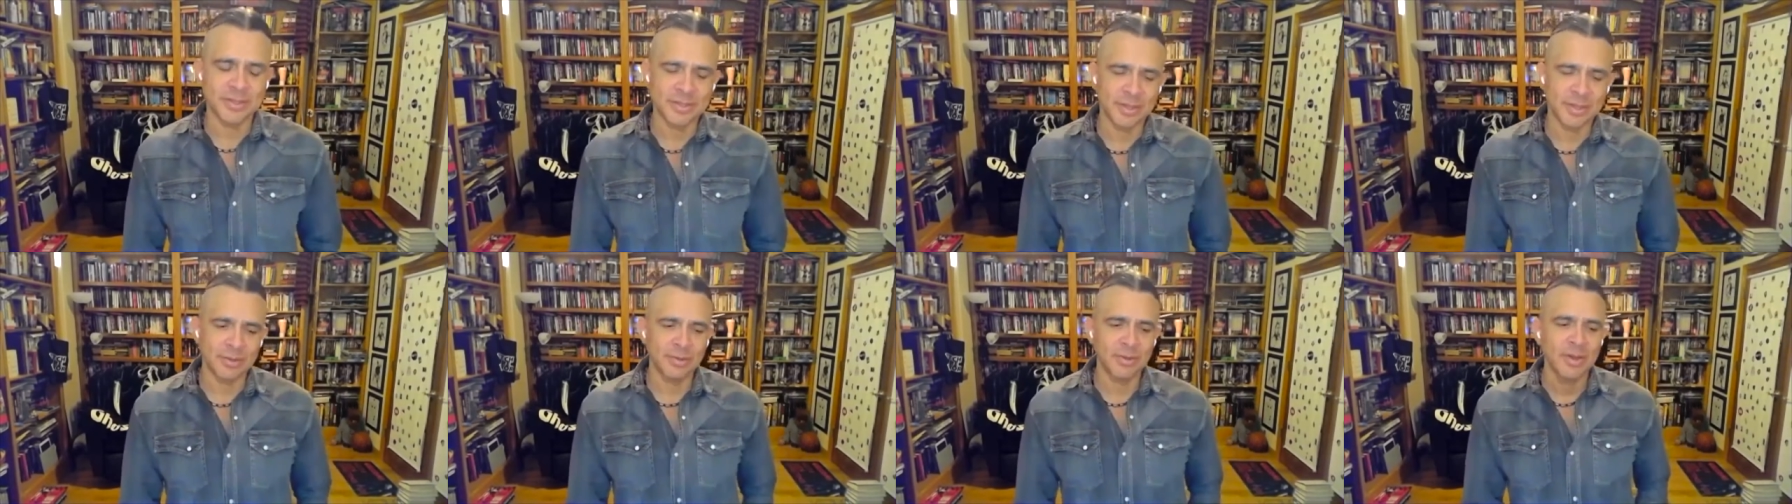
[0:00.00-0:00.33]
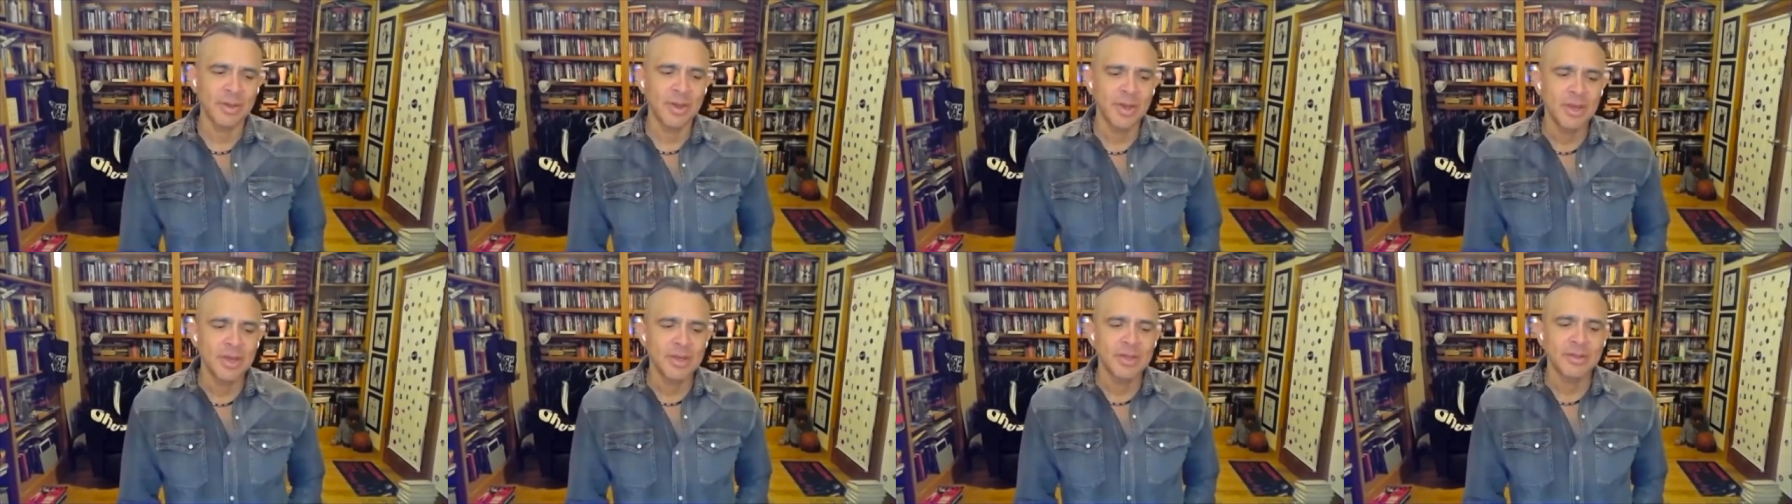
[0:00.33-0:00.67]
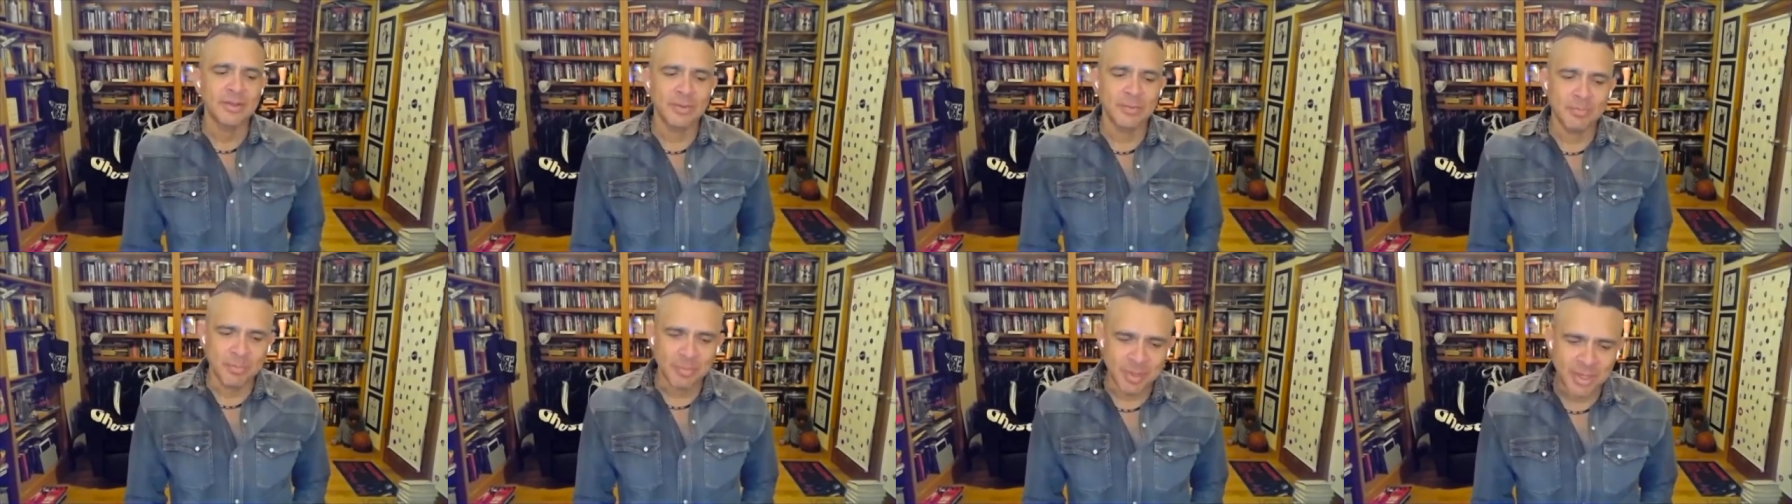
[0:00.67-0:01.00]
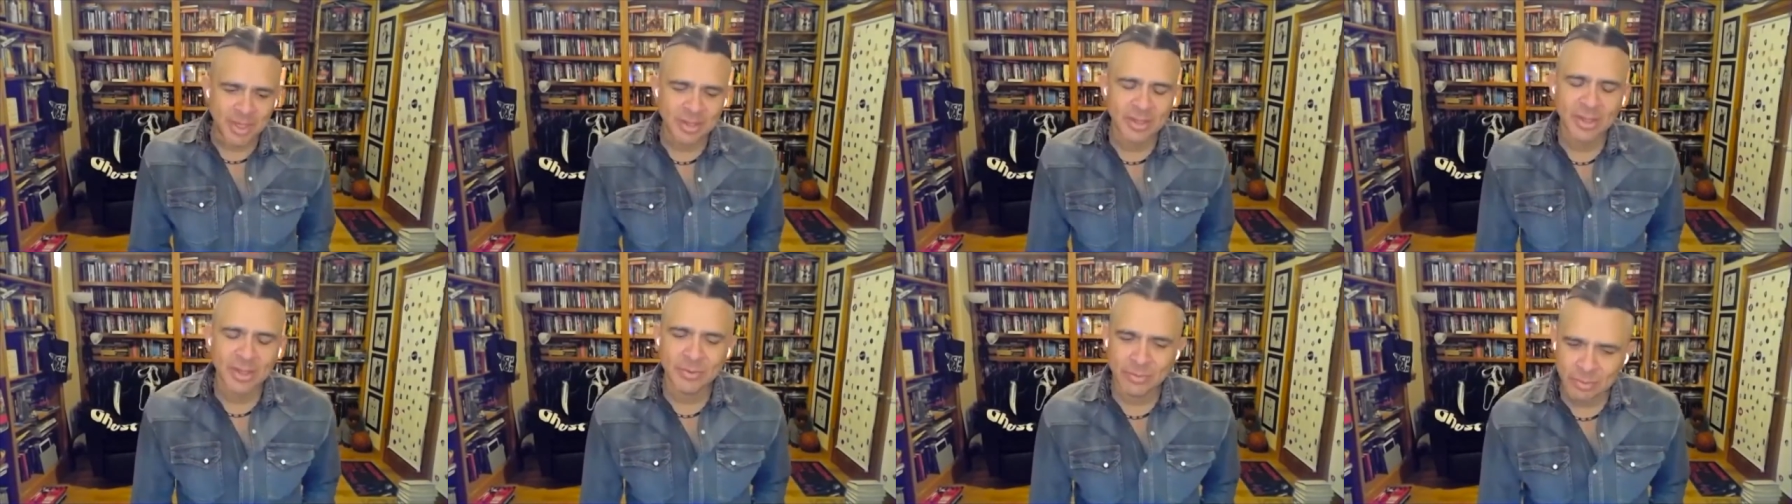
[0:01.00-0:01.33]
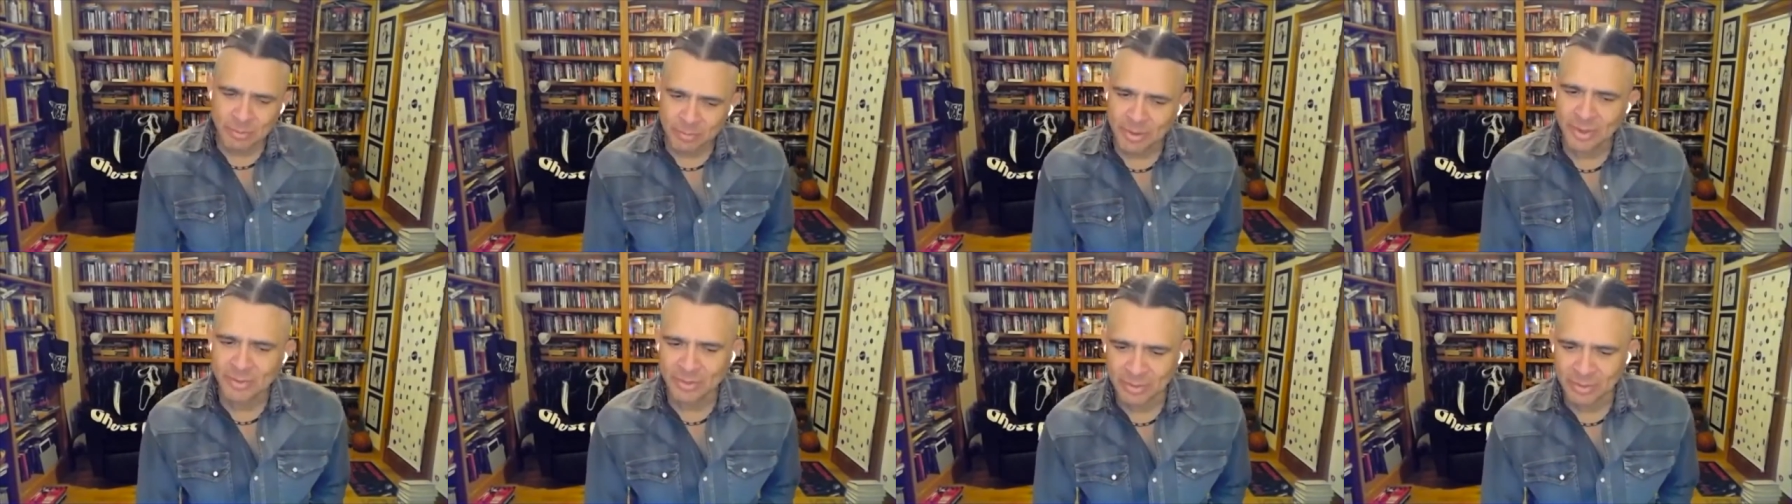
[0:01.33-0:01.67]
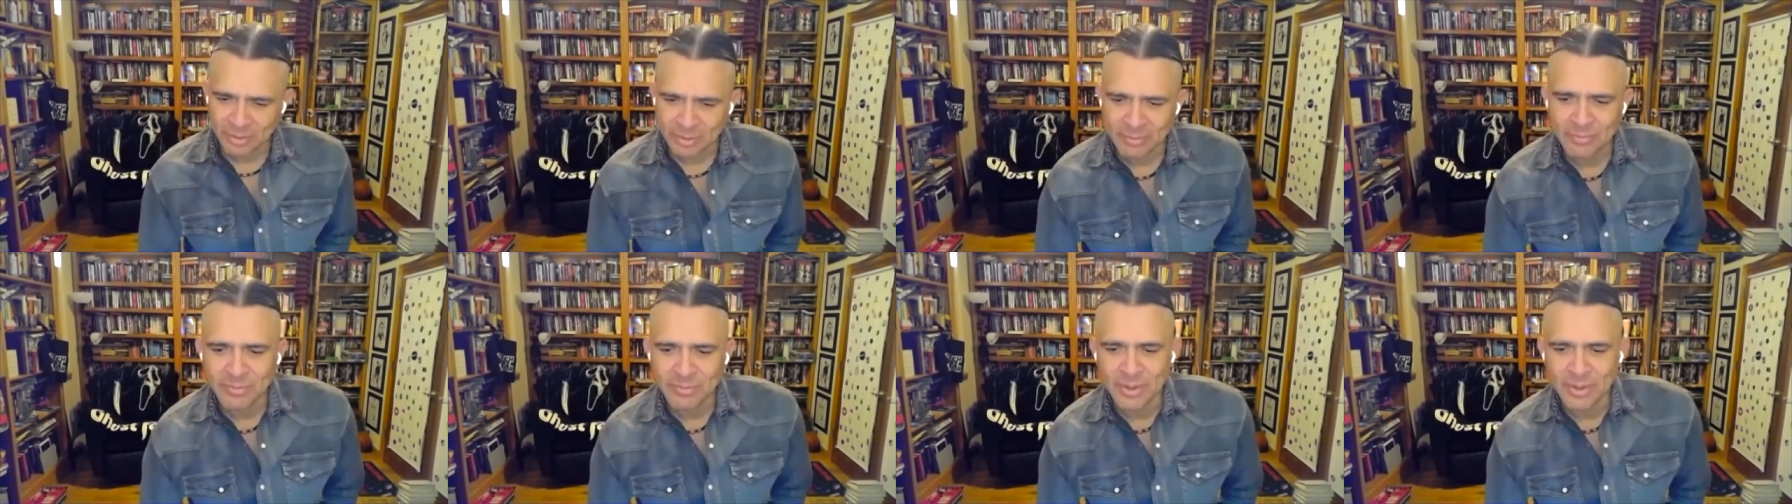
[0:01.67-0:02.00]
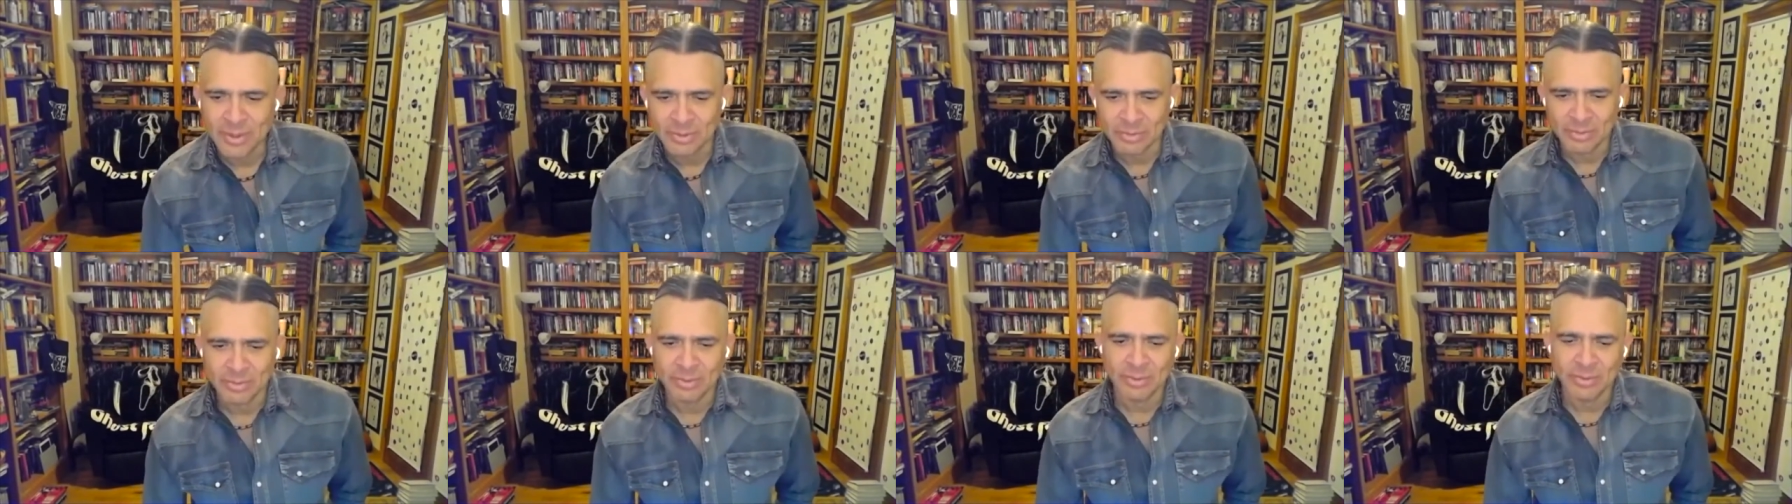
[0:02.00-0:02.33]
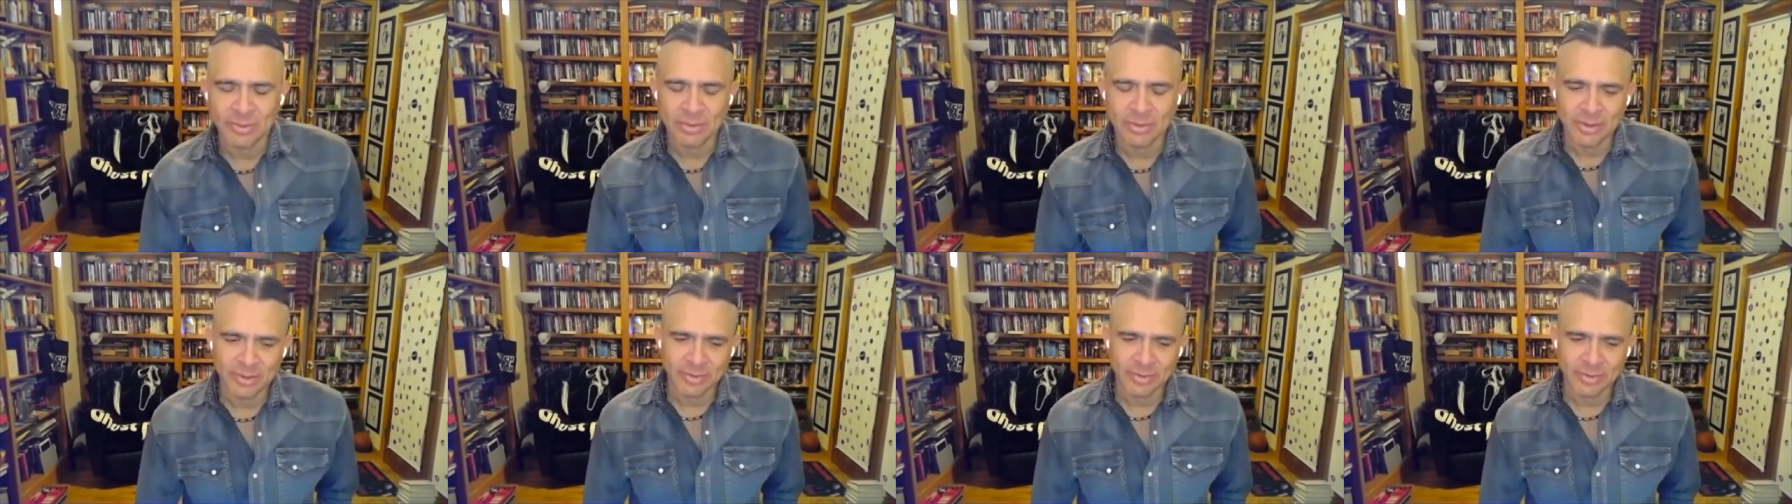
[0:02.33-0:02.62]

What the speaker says: So to me, that's what makes a good final girl,